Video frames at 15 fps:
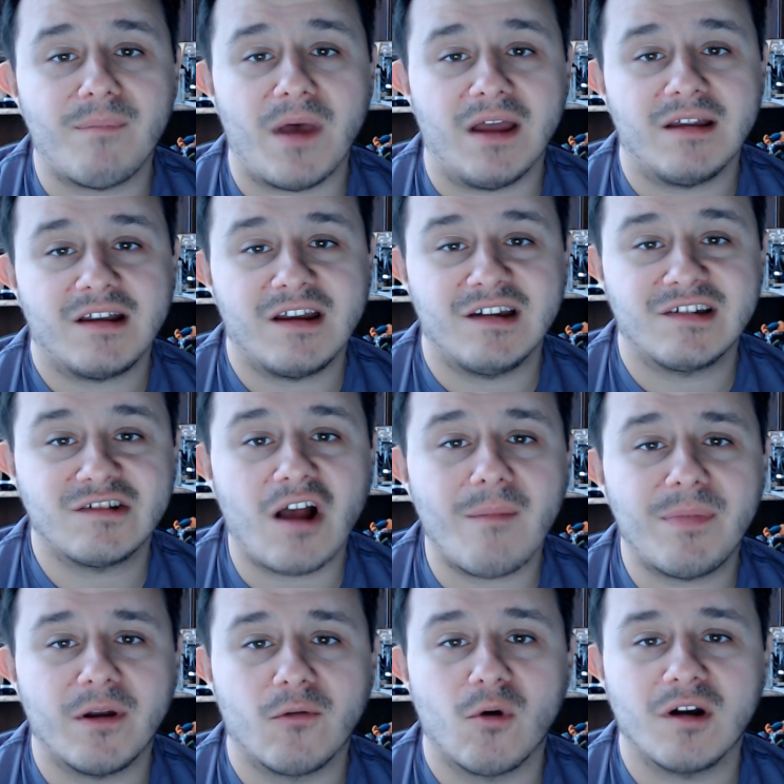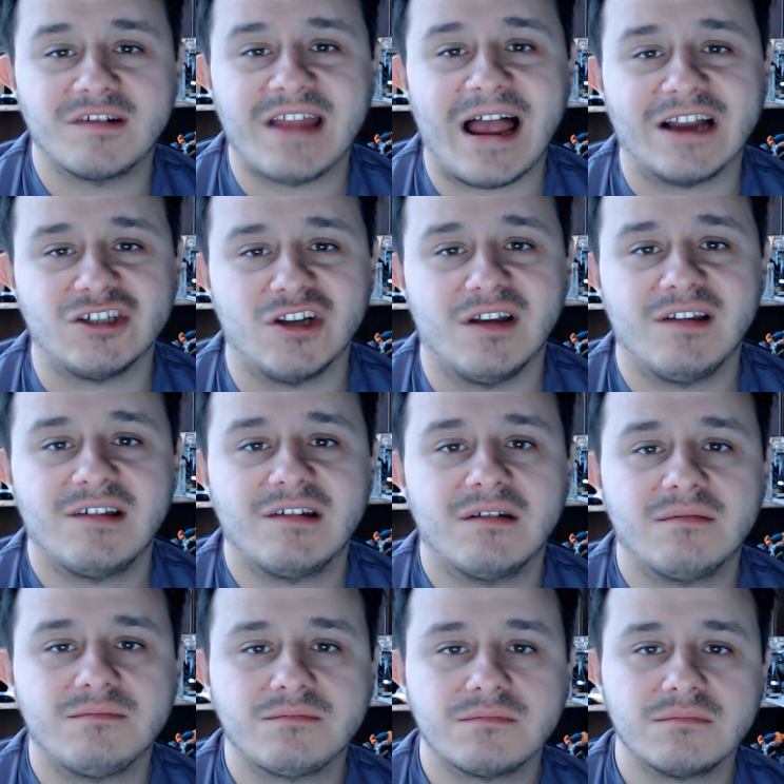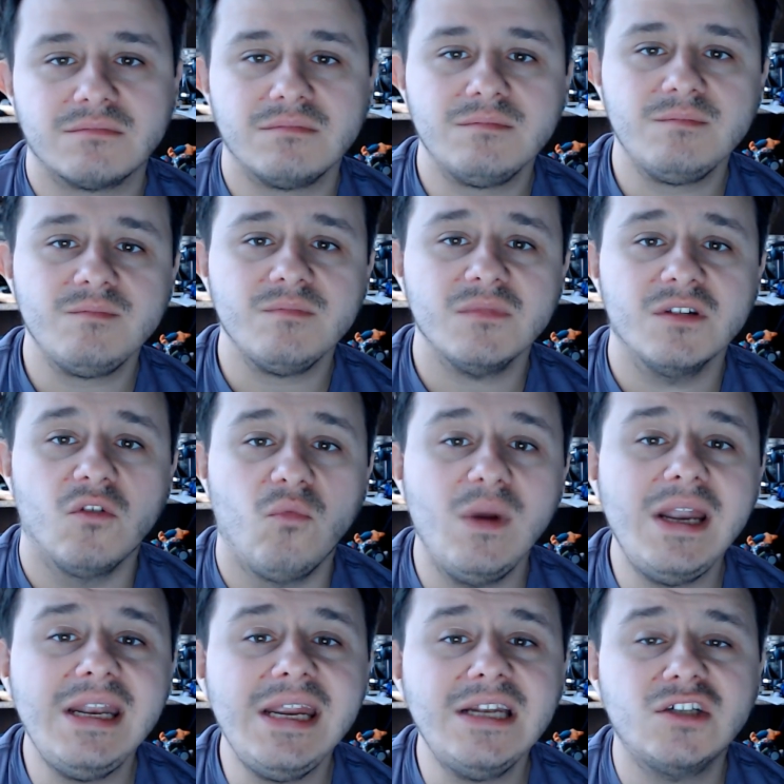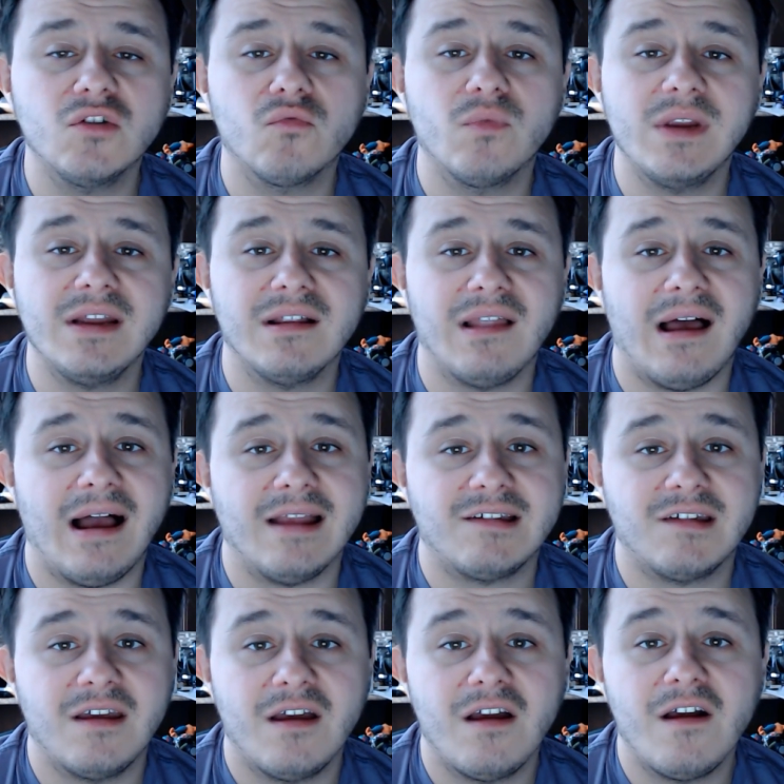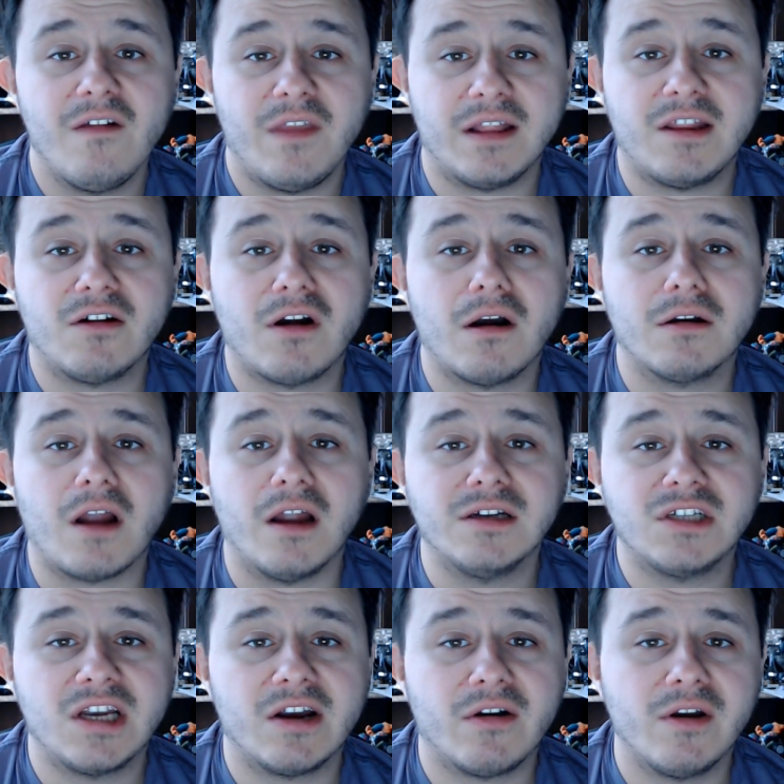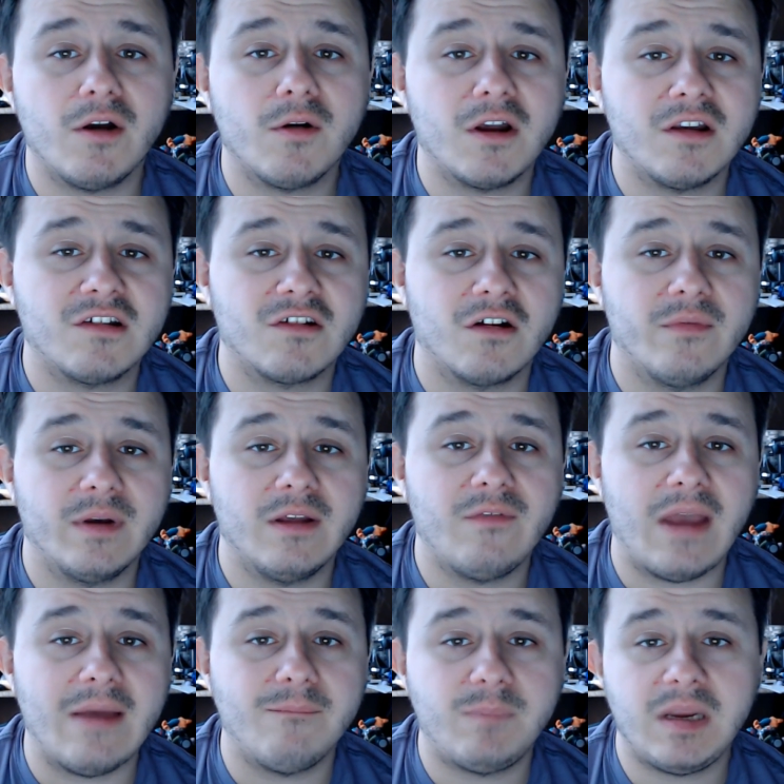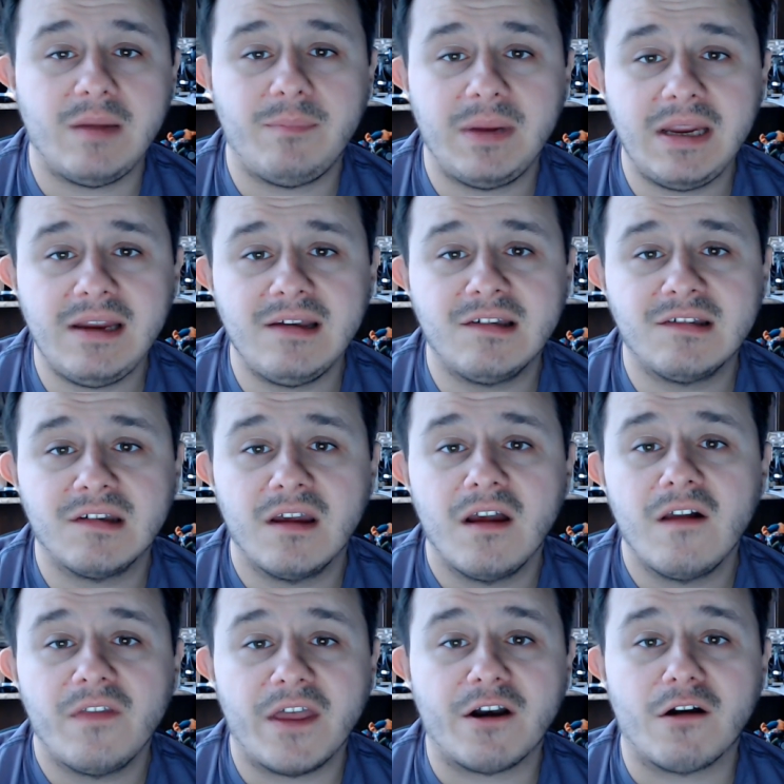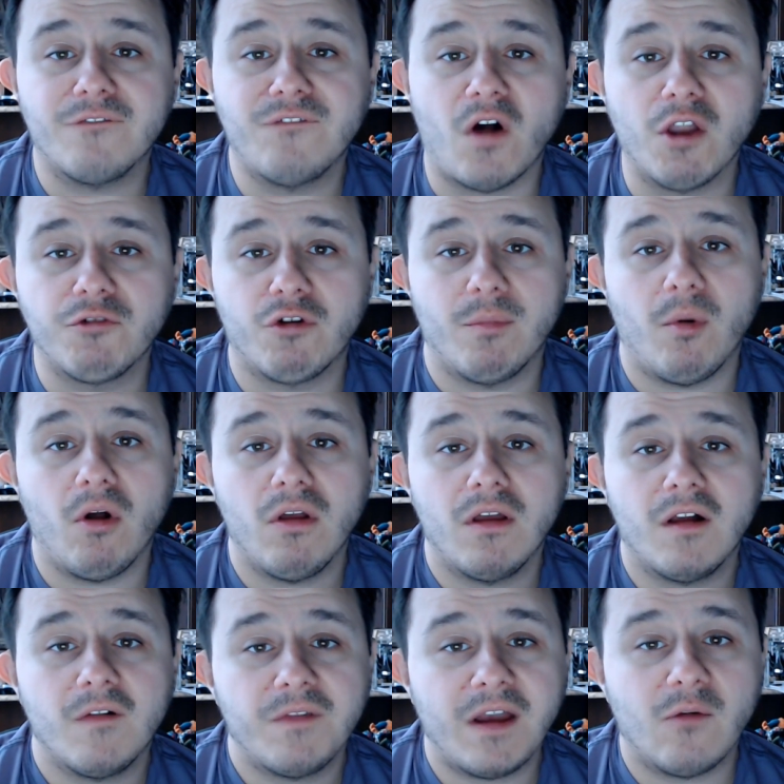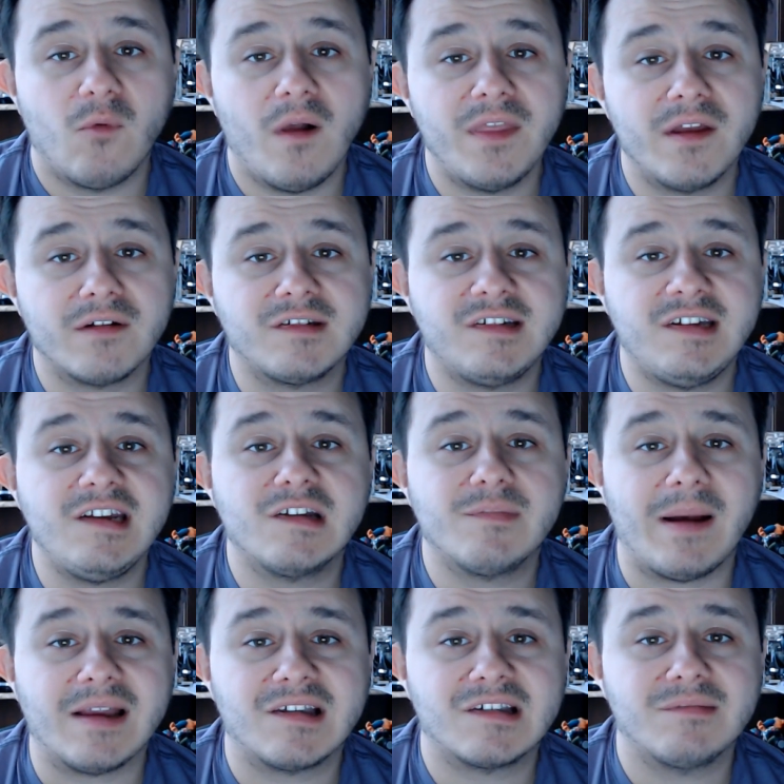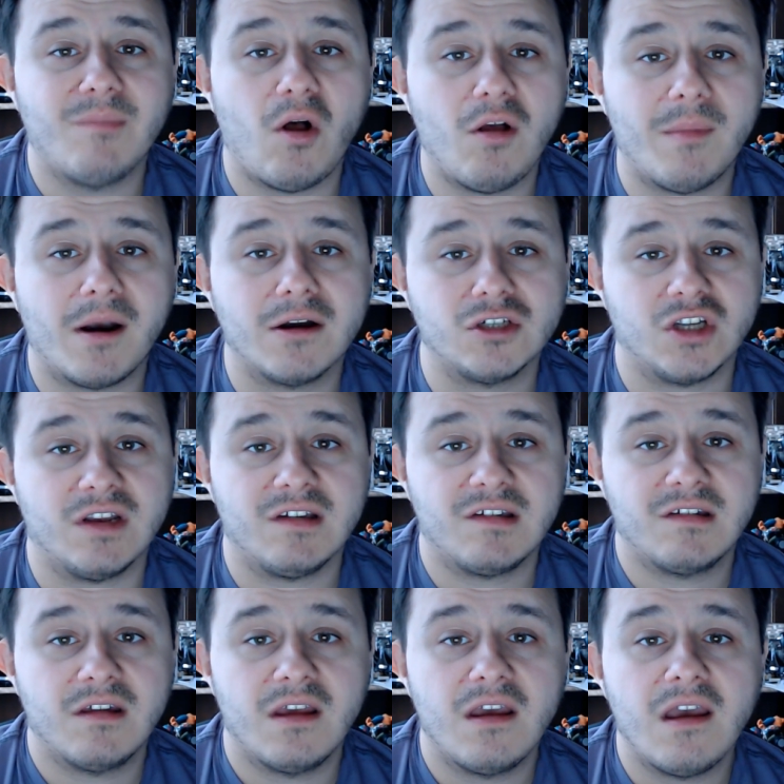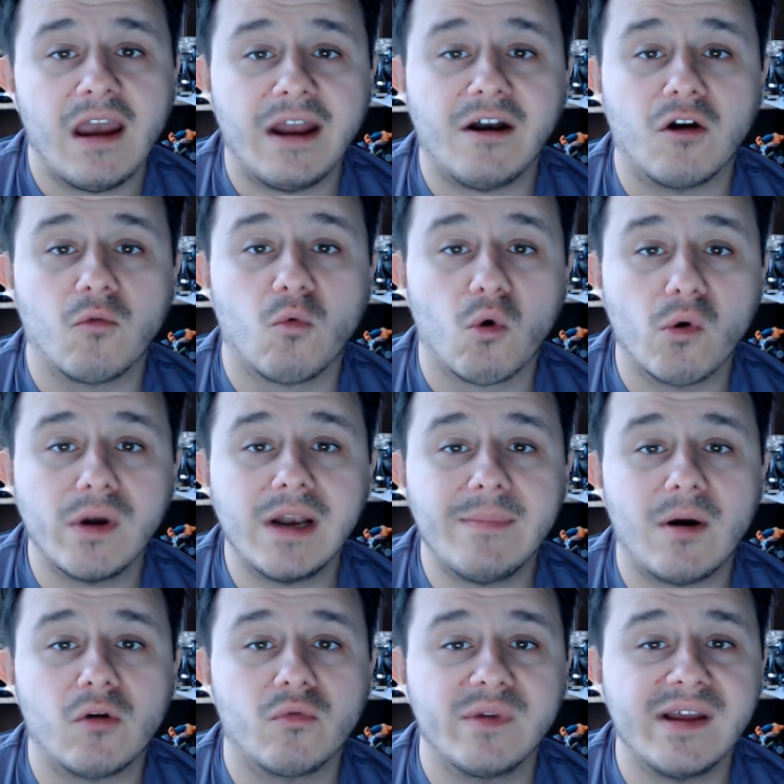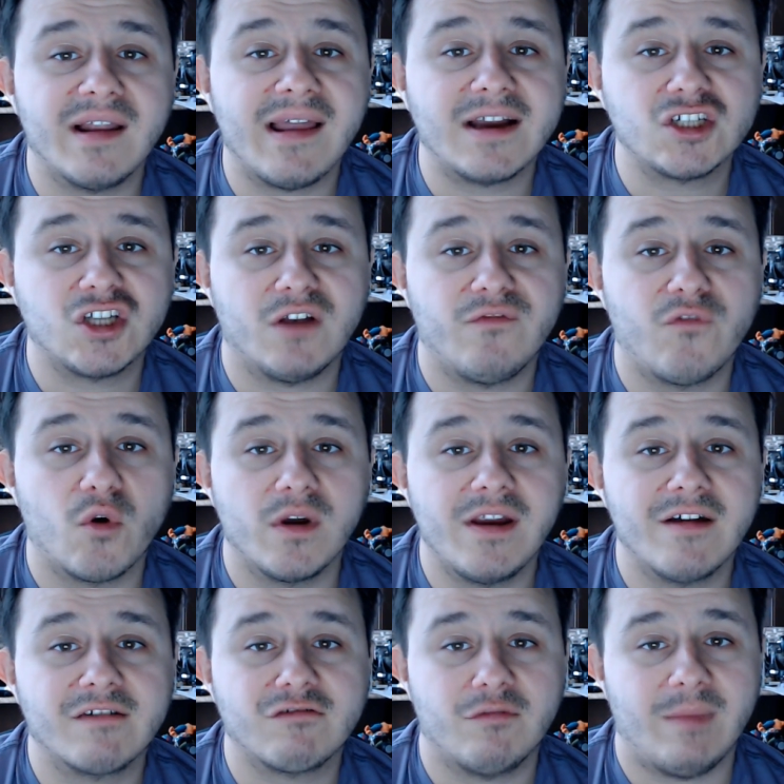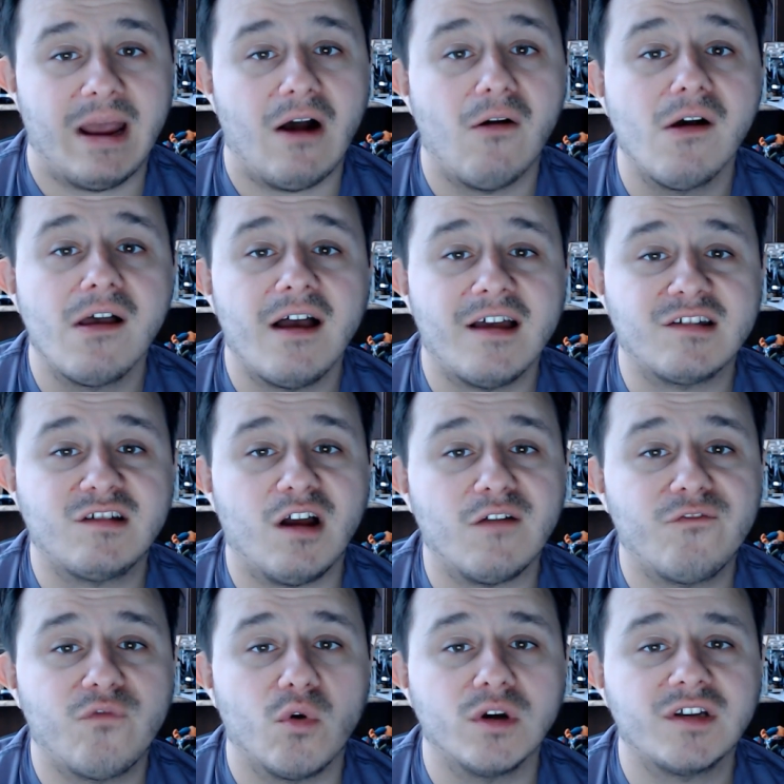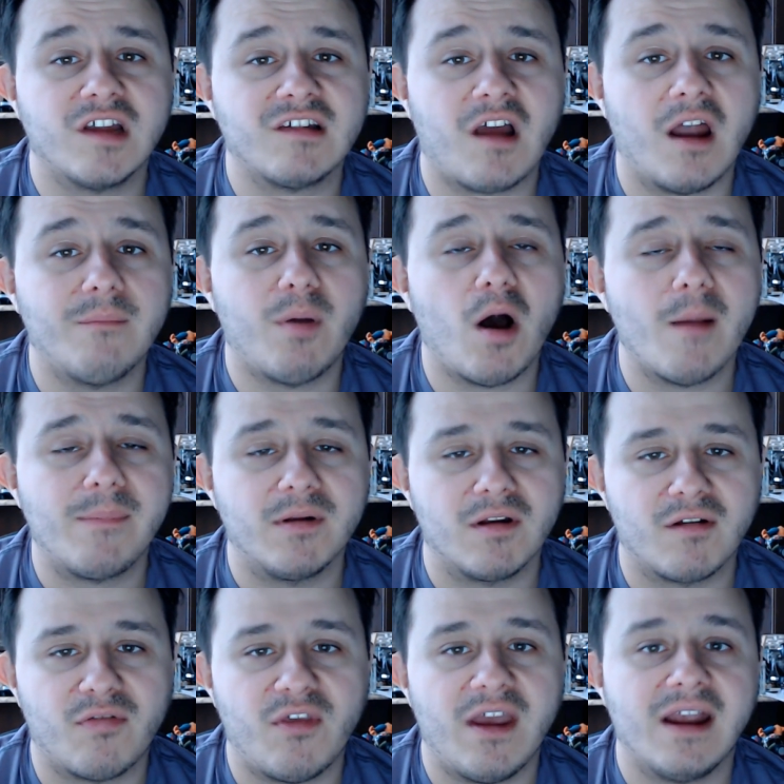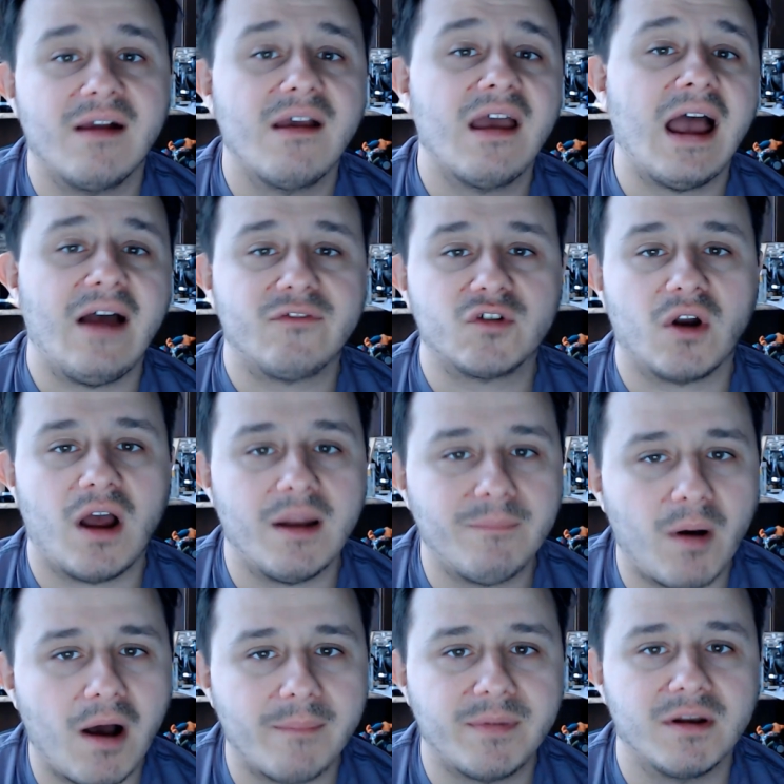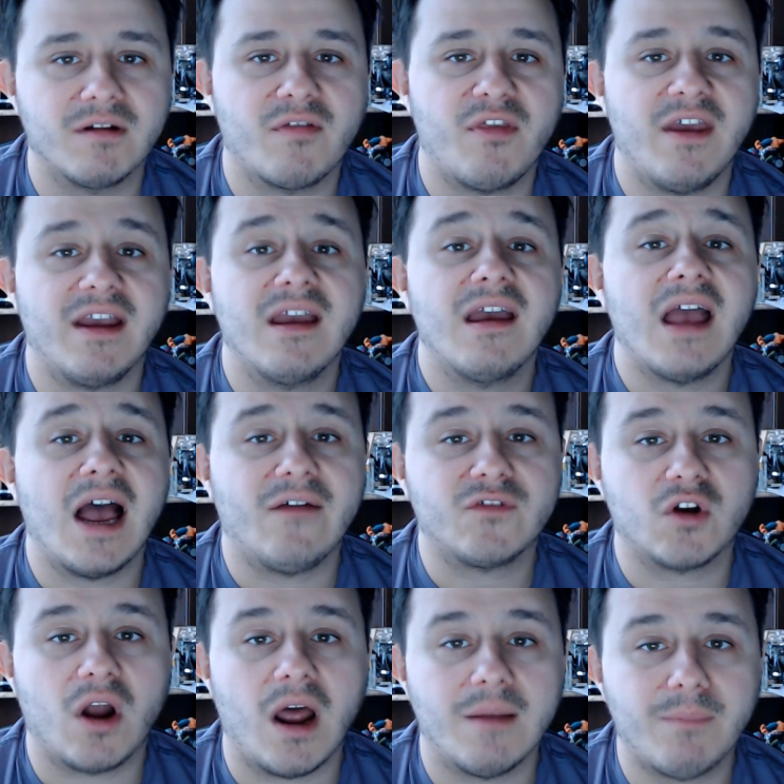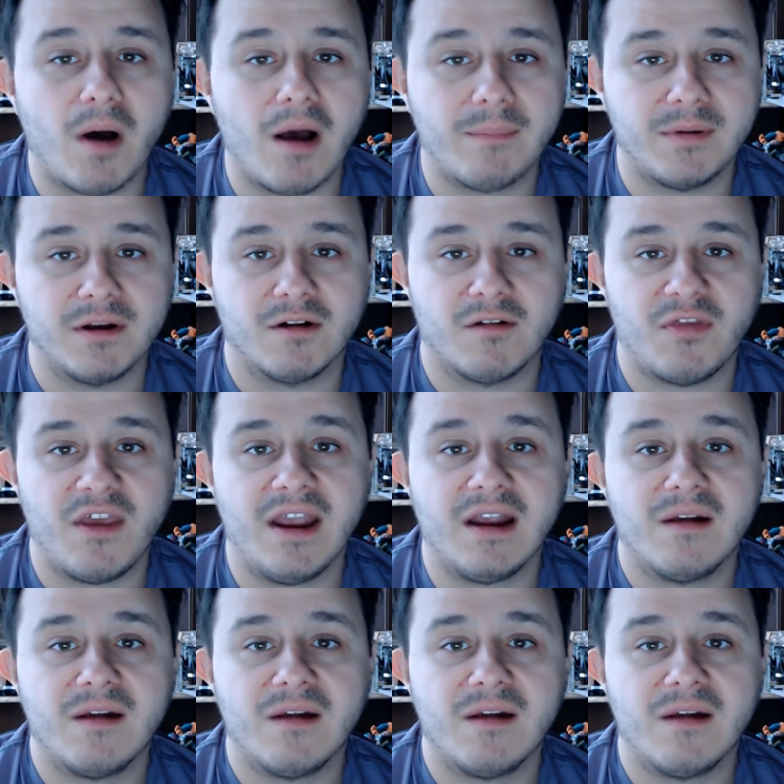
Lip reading: can stop their worst actions. We need to realize that there are Ontario Conservative MPPs that are vulnerable, that won their seats by small margins, and are worried about re-election 4 years from now as Doug Ford does unpopular thing after unpopular thing after unpopular thing.